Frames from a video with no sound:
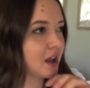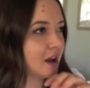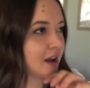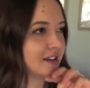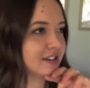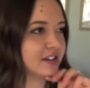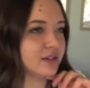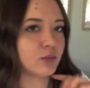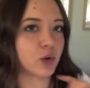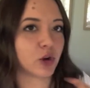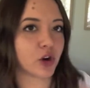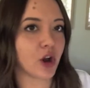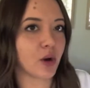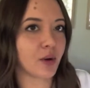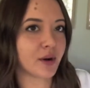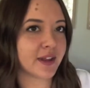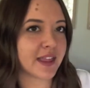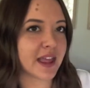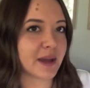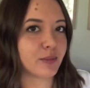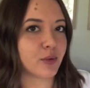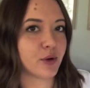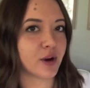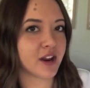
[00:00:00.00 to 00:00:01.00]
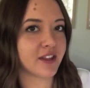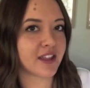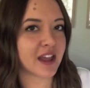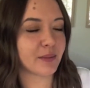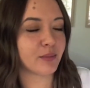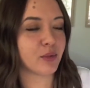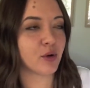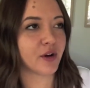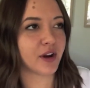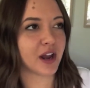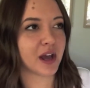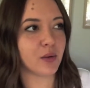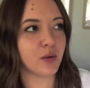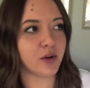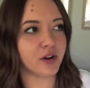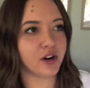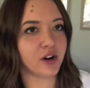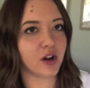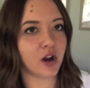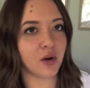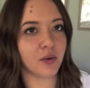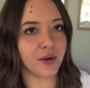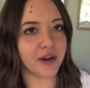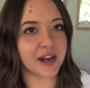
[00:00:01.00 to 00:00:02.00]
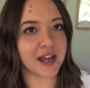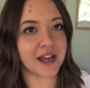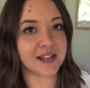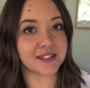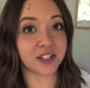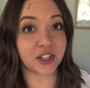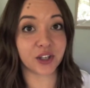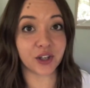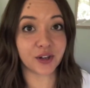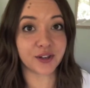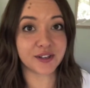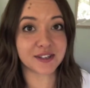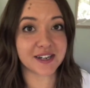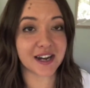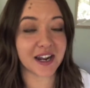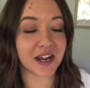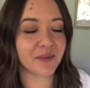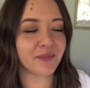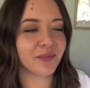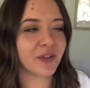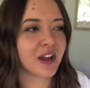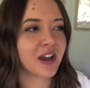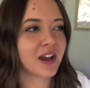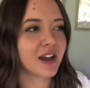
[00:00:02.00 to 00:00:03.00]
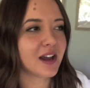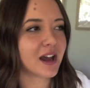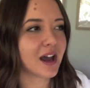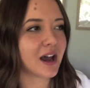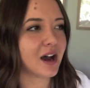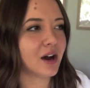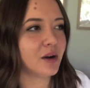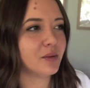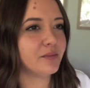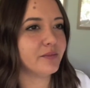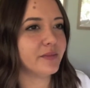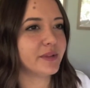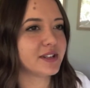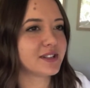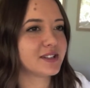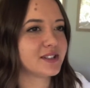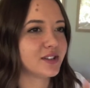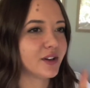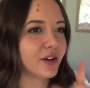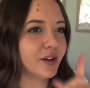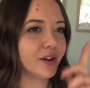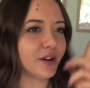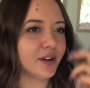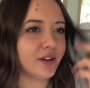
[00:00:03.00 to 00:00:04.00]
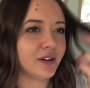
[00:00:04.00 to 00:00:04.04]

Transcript: I didn't want Owen at that point. At that point I wanted Owen as a girl's name. Um, so